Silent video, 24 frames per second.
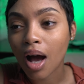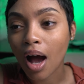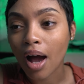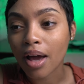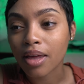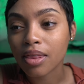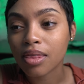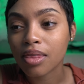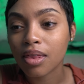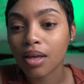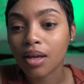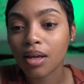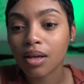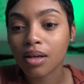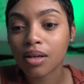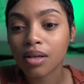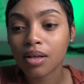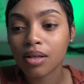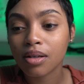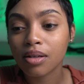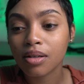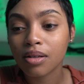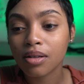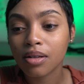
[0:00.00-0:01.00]
I
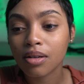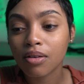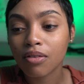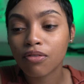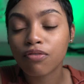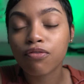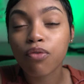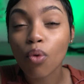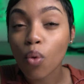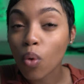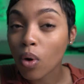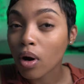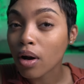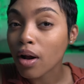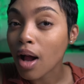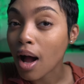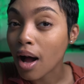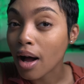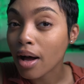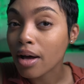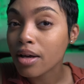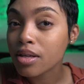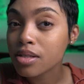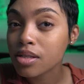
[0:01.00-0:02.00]
think for
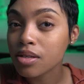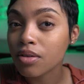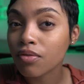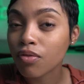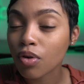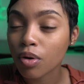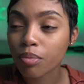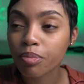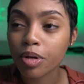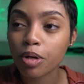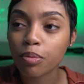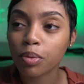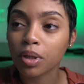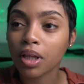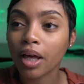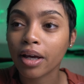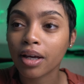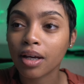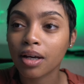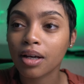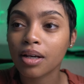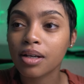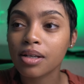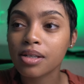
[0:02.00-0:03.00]
us and for people
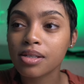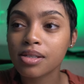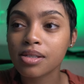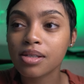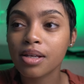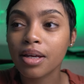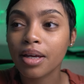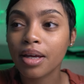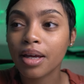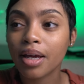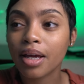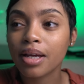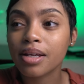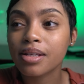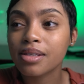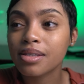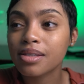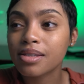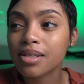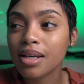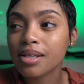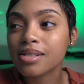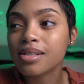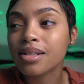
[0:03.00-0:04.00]
like us,
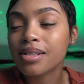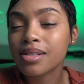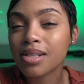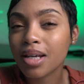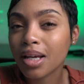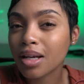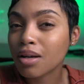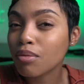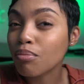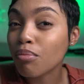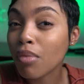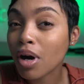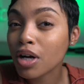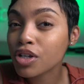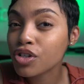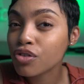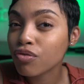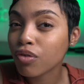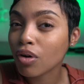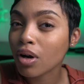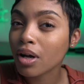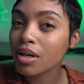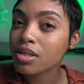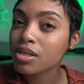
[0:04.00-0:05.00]
it doesn't take much
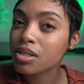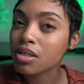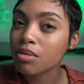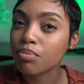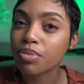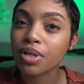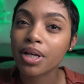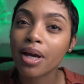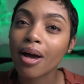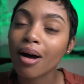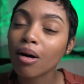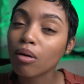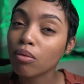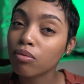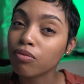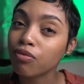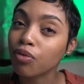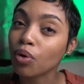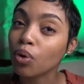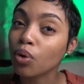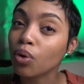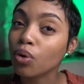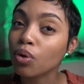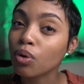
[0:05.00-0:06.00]
for us to be
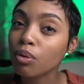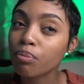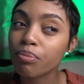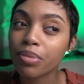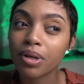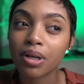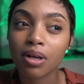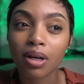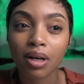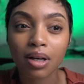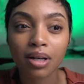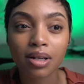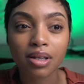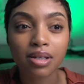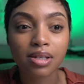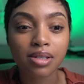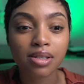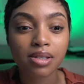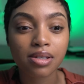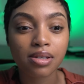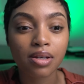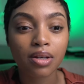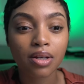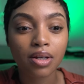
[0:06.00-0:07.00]
helpful
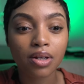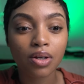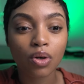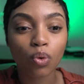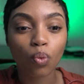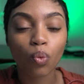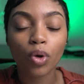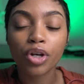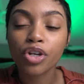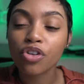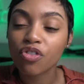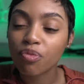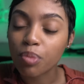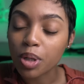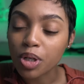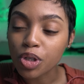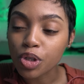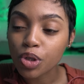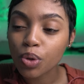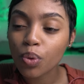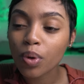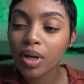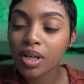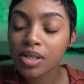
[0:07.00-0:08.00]
because when you've been
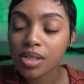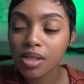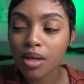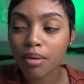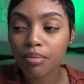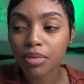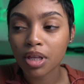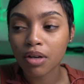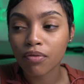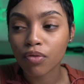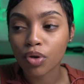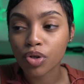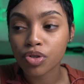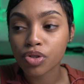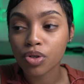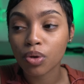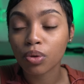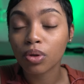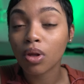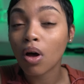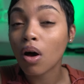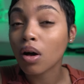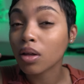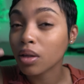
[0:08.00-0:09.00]
doing something for so
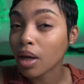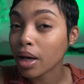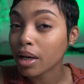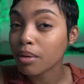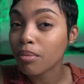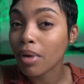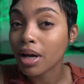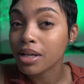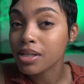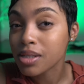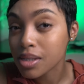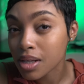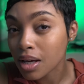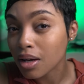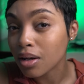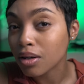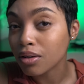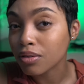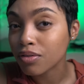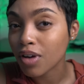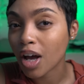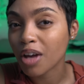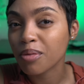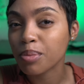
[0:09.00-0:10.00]
long, like
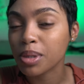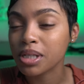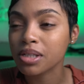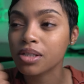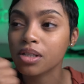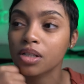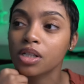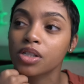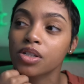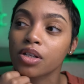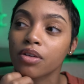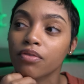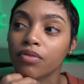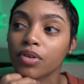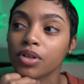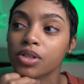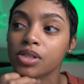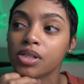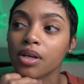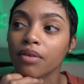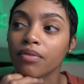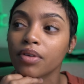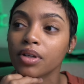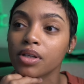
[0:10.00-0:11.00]
myself, I've been teaching for
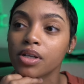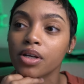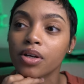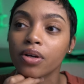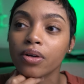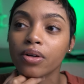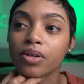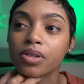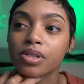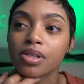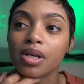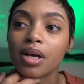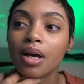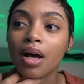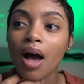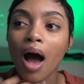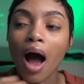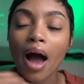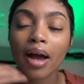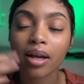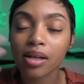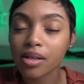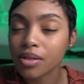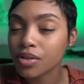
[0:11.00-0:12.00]
seven years,
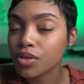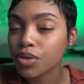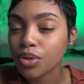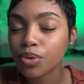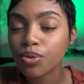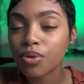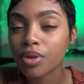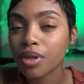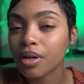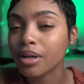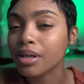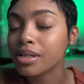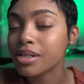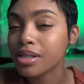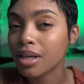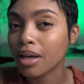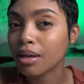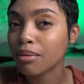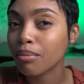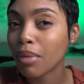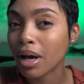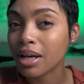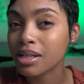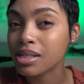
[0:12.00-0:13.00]
I can do things
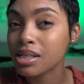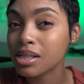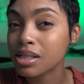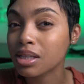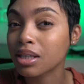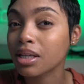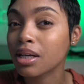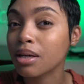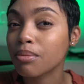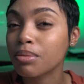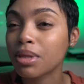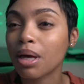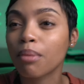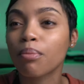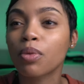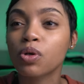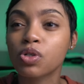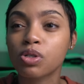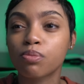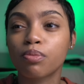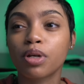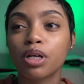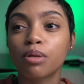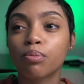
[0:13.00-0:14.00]
in my sleep that
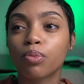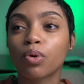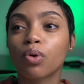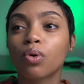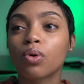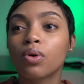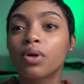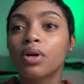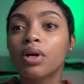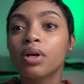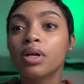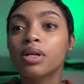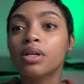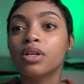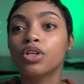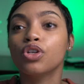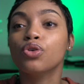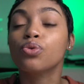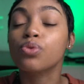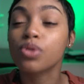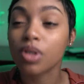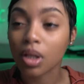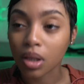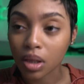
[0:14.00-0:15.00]
most people
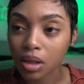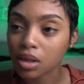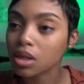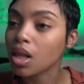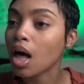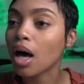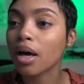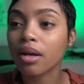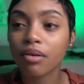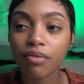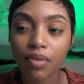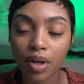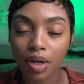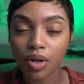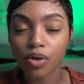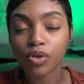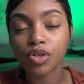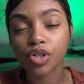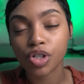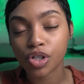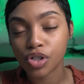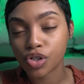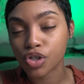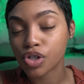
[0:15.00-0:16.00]
use a lot of
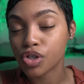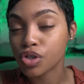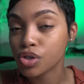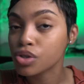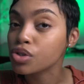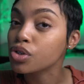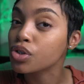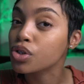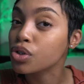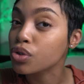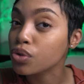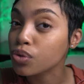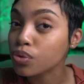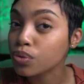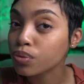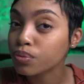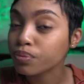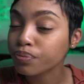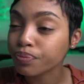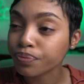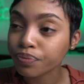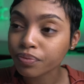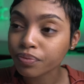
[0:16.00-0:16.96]
energy just to do.